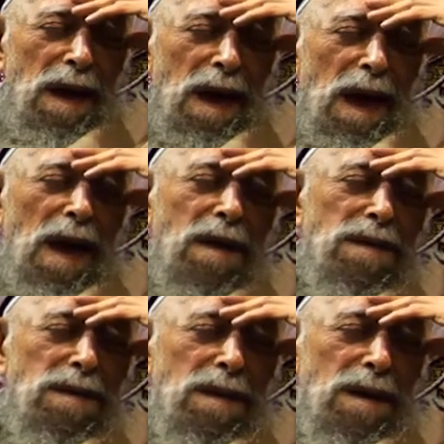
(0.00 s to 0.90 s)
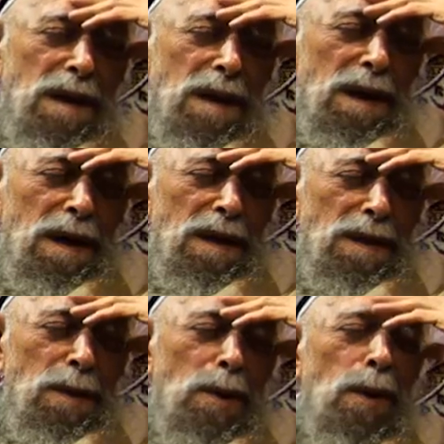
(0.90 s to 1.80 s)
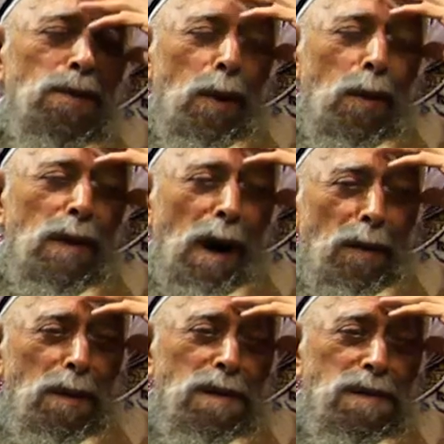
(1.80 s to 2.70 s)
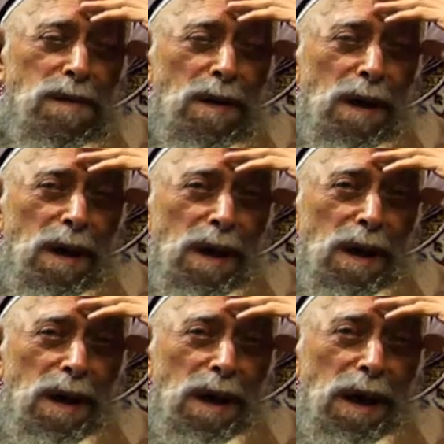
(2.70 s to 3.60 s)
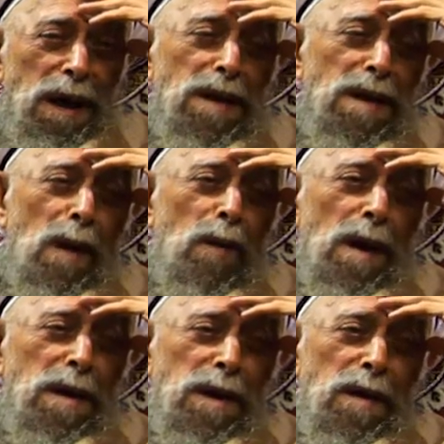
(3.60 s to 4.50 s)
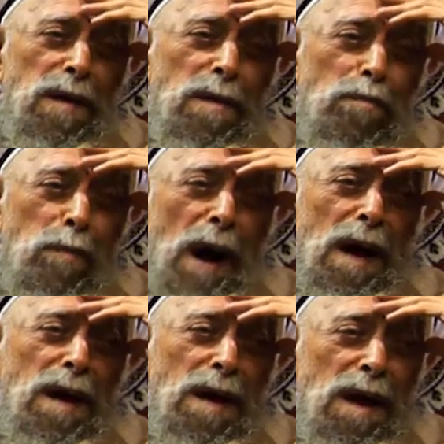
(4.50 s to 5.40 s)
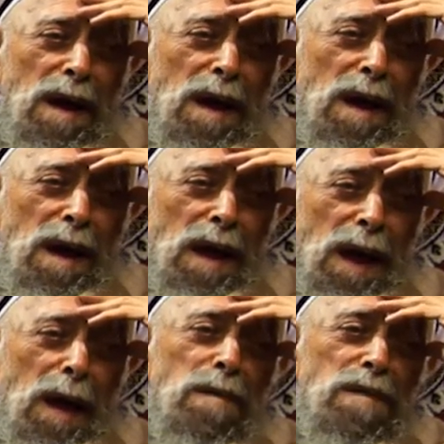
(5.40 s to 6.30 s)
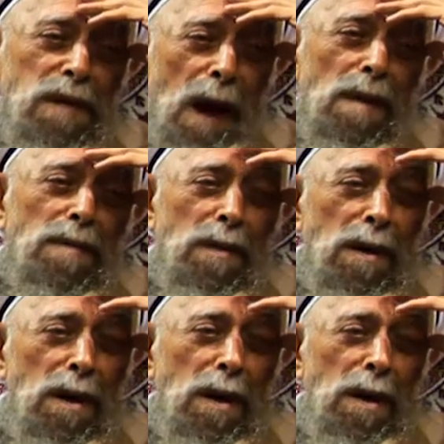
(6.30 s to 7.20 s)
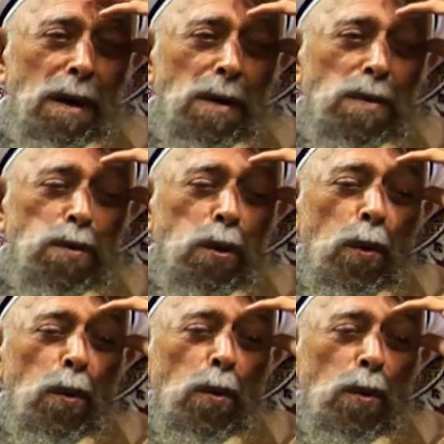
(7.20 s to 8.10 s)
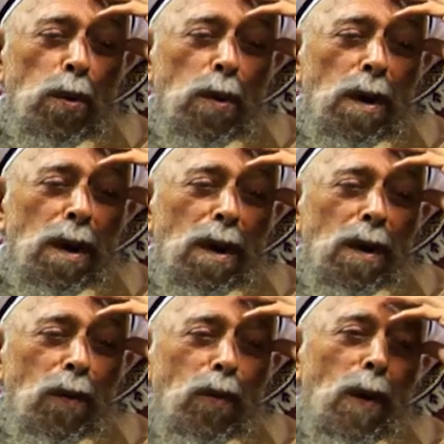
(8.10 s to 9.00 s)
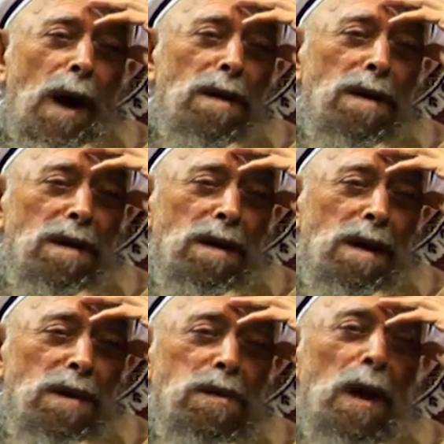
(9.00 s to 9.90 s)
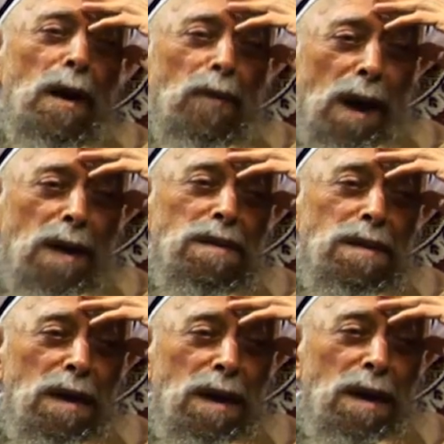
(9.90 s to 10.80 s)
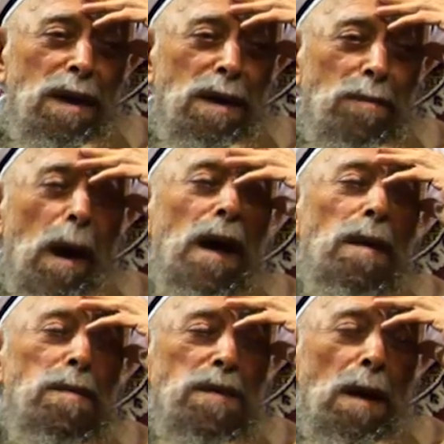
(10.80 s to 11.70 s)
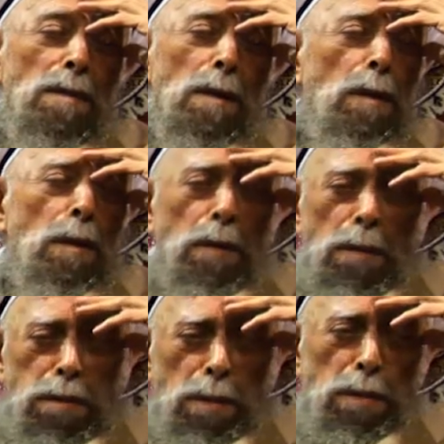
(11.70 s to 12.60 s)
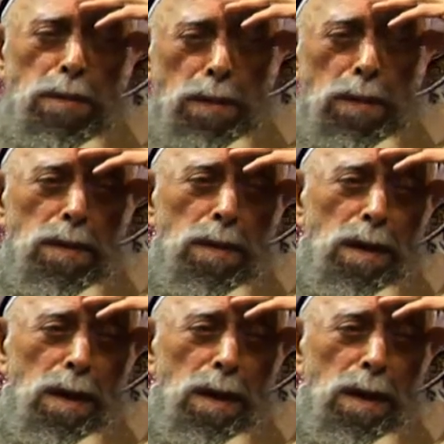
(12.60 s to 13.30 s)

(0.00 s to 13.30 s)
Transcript: And the Lord of Heavens, He never giving by Himself to one servant by Himself. No, oh,